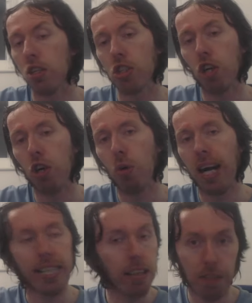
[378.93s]

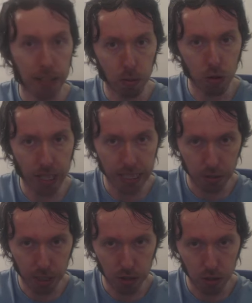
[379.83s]
So I didn't think it was right to
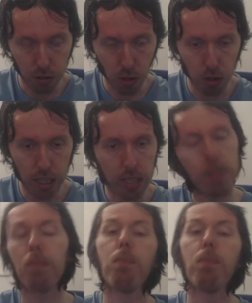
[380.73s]
give Rashford a new contract,